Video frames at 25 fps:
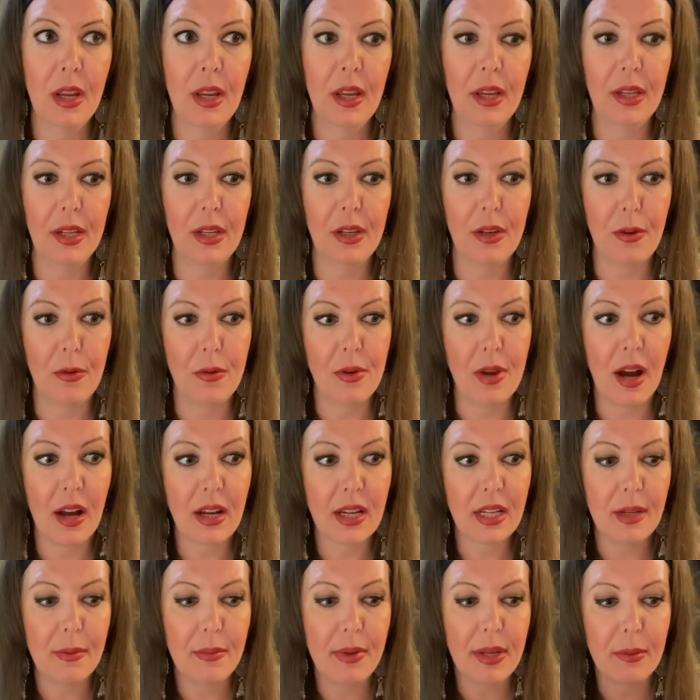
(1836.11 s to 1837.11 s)
you know not
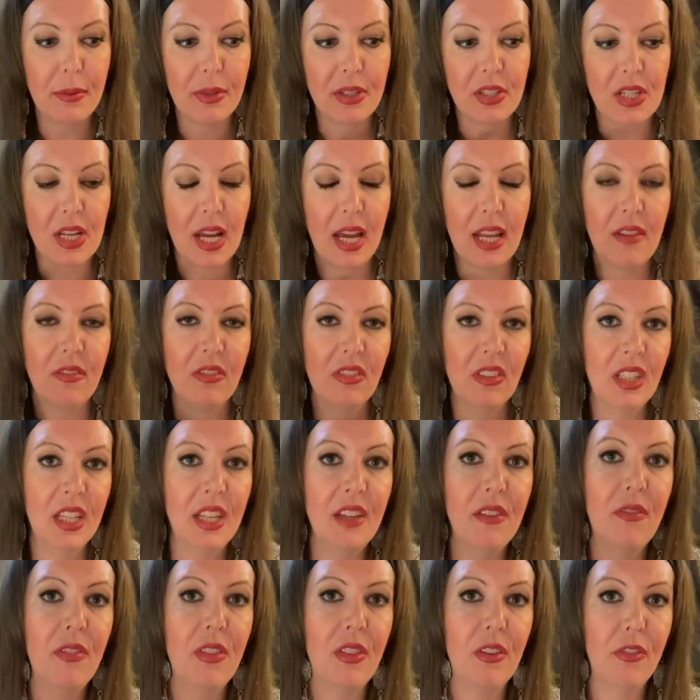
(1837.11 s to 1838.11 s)
gonna be able to kind of
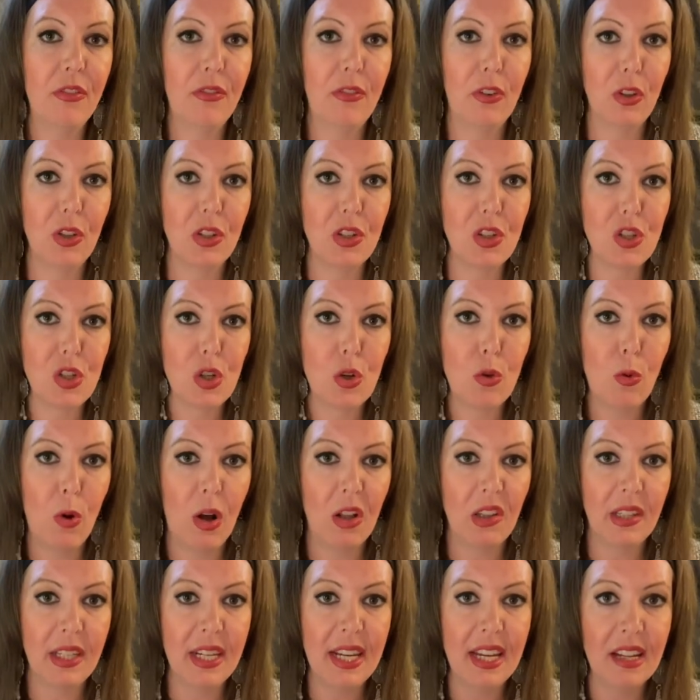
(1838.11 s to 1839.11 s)
live the fullest
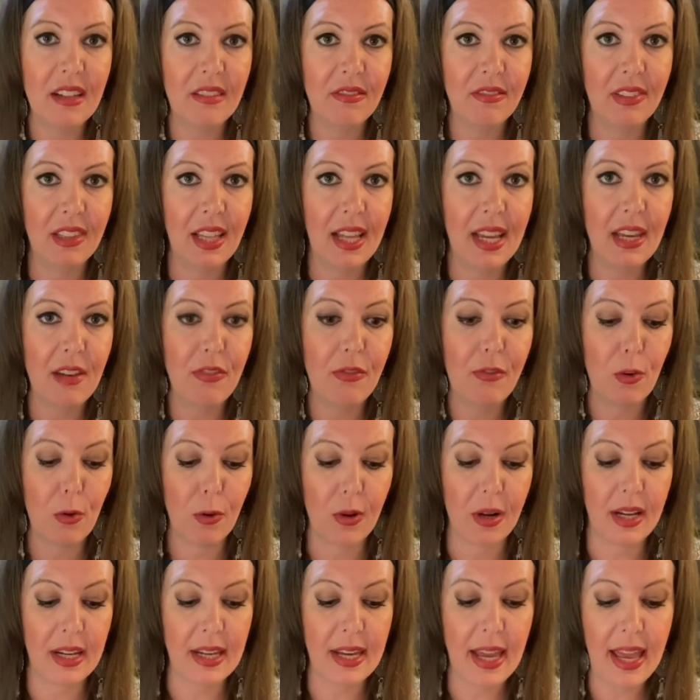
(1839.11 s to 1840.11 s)
quality of life or
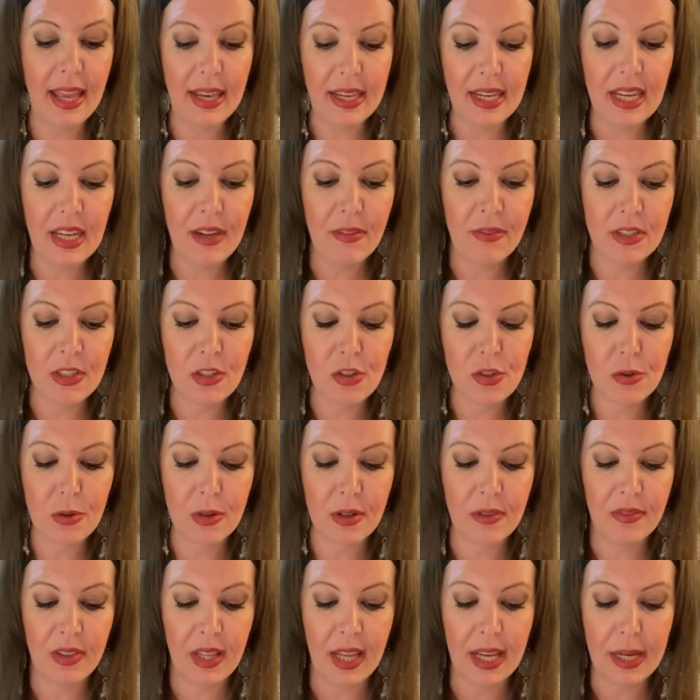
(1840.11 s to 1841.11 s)
again even sort
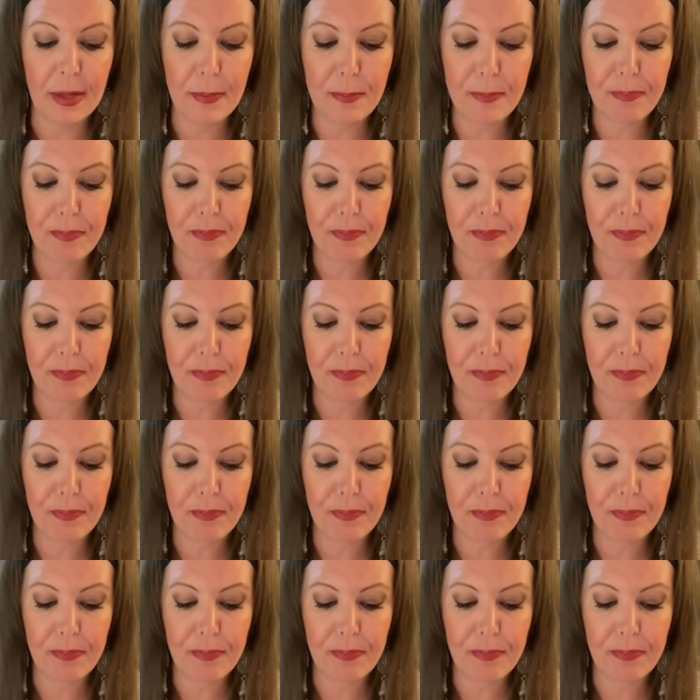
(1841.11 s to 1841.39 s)
of like